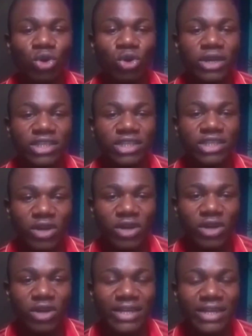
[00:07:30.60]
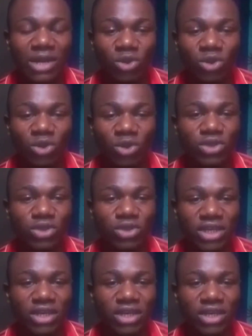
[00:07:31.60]
get a virtual card and load it with
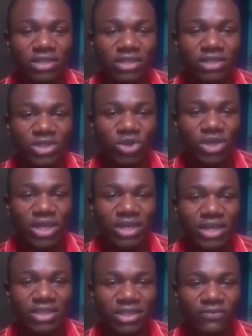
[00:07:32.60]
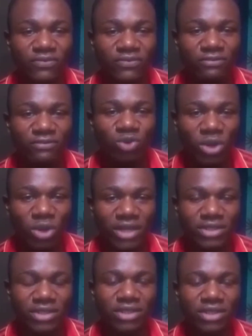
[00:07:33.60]

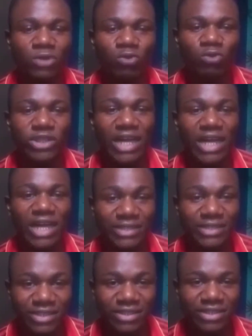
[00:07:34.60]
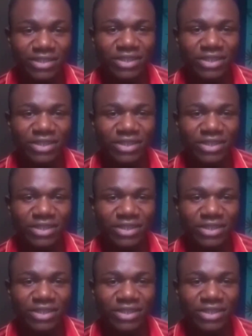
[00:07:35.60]
$665, which I did,